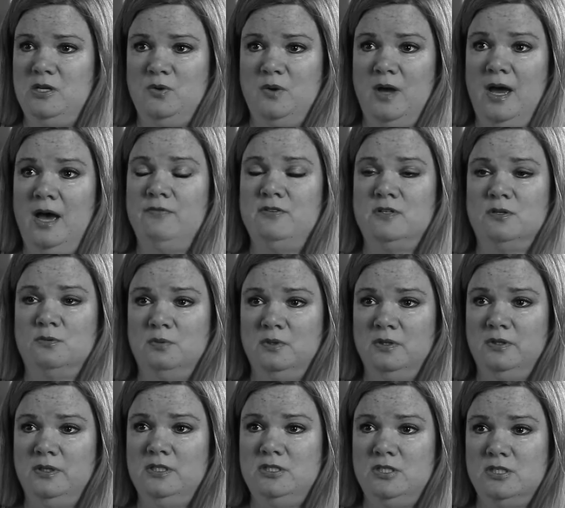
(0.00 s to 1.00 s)
You have to
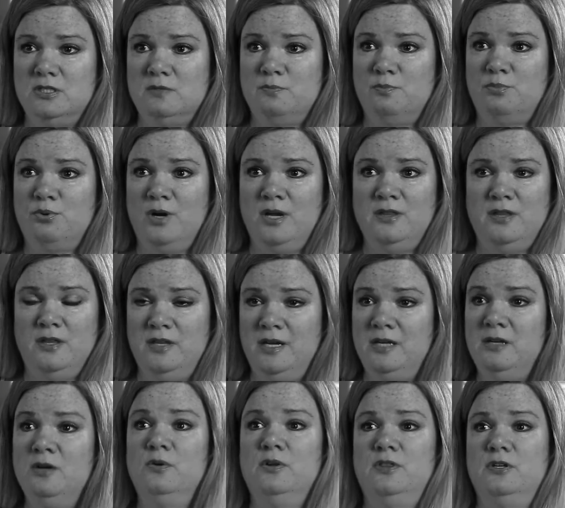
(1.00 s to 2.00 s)
really just pray that they
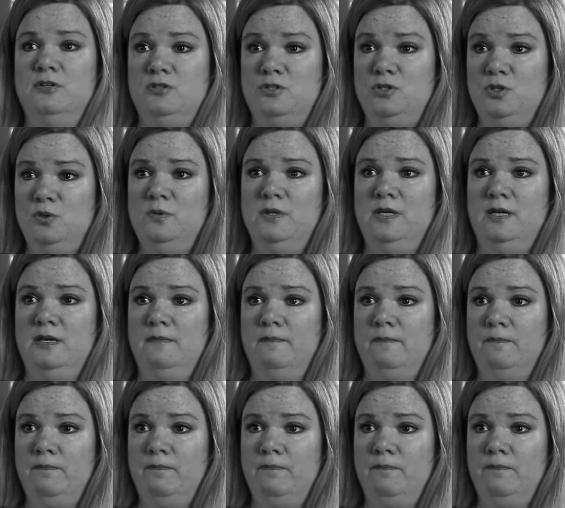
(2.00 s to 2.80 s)
know what they're doing.